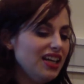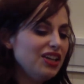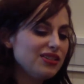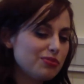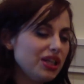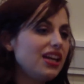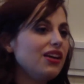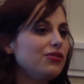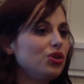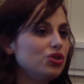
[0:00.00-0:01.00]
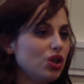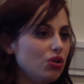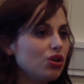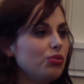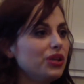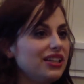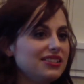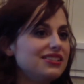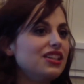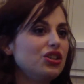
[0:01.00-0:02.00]
Just be careful. Don't go
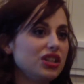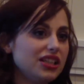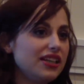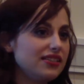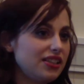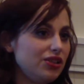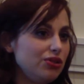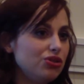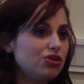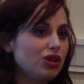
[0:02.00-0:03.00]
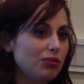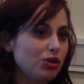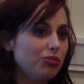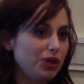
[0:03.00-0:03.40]
places that you're going to get into huge trouble.